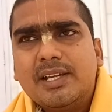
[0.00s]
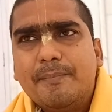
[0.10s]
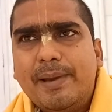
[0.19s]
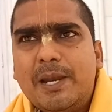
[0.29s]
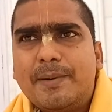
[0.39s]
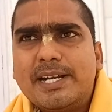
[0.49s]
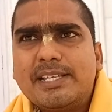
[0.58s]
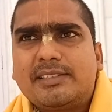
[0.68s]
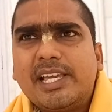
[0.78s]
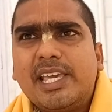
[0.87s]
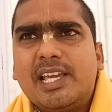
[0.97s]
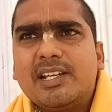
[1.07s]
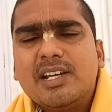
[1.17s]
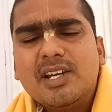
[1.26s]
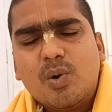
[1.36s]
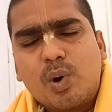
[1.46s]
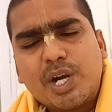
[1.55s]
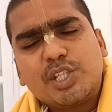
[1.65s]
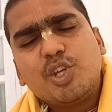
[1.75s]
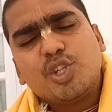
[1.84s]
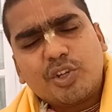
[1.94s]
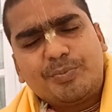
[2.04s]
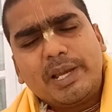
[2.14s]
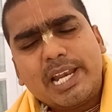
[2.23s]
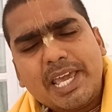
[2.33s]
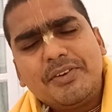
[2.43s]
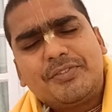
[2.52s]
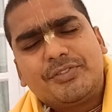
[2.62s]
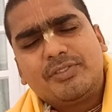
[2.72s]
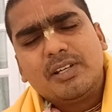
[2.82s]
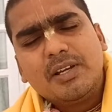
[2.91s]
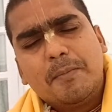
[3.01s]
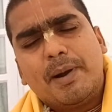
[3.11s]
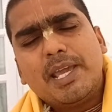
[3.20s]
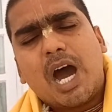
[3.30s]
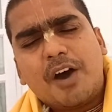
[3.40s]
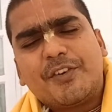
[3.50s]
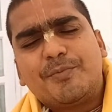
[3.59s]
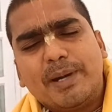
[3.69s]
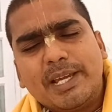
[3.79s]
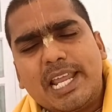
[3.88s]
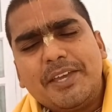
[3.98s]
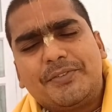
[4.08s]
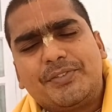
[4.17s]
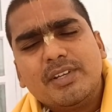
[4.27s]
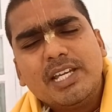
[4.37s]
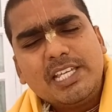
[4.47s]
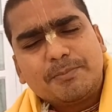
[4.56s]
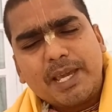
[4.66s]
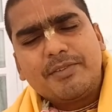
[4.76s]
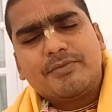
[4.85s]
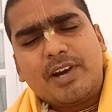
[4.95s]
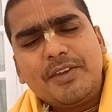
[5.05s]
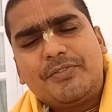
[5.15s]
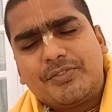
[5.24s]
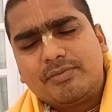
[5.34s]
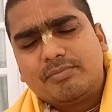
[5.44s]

Male bird is thinking, what is the use of my life? My half of my life is my wife.